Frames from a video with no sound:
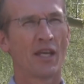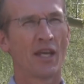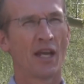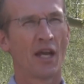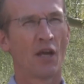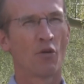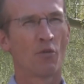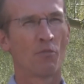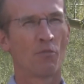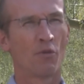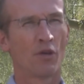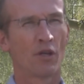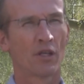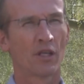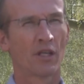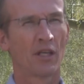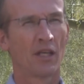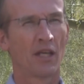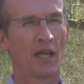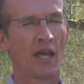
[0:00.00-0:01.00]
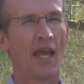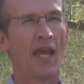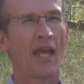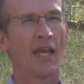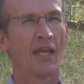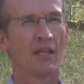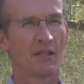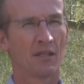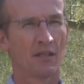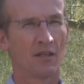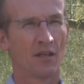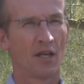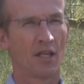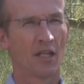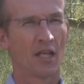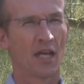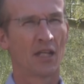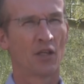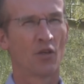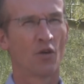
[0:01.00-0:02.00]
And our book and
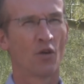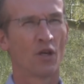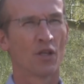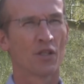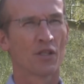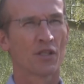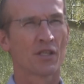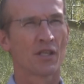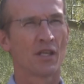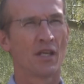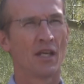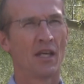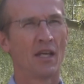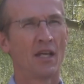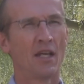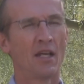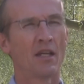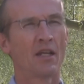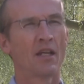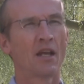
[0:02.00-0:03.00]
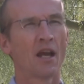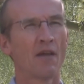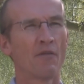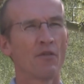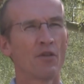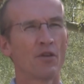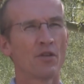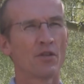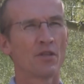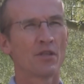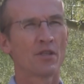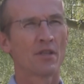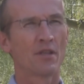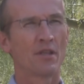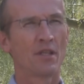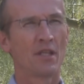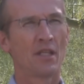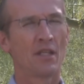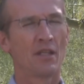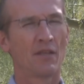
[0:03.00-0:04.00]
online course covers
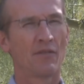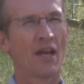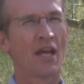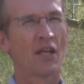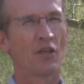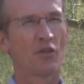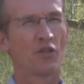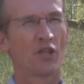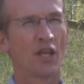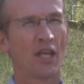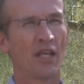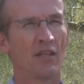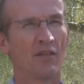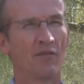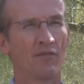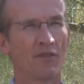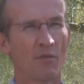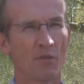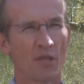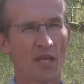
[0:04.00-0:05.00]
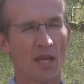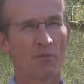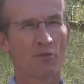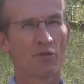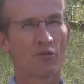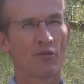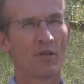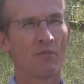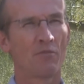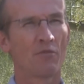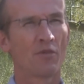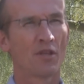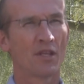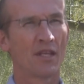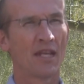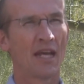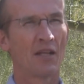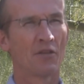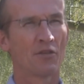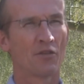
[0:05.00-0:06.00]
the, the value chain from the upstream to
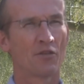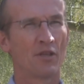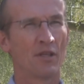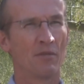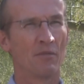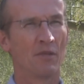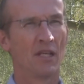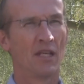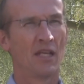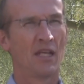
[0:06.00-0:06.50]
the downstream.